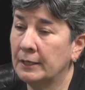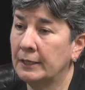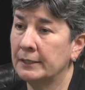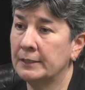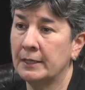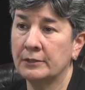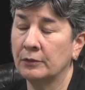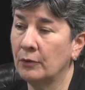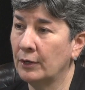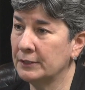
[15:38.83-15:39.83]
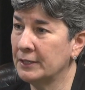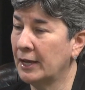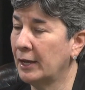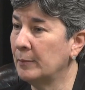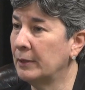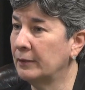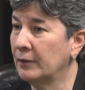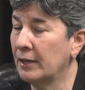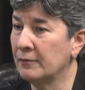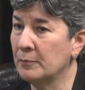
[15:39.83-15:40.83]
Uh, it takes a long time and a
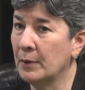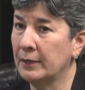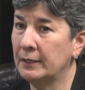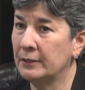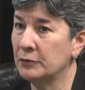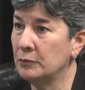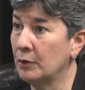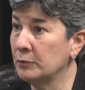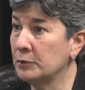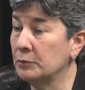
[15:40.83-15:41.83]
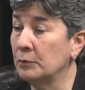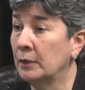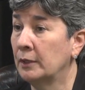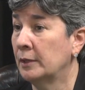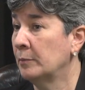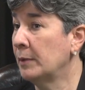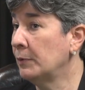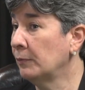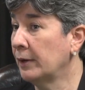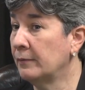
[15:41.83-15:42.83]
lot of mm-hmm. money, as you know, to
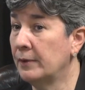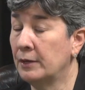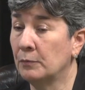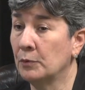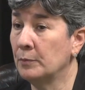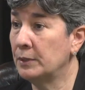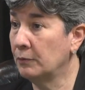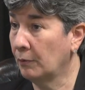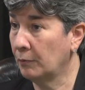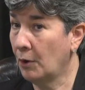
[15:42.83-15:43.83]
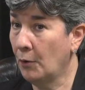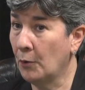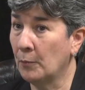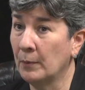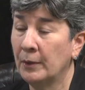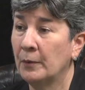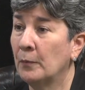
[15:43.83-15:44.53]
maybe renovate a room in your own home.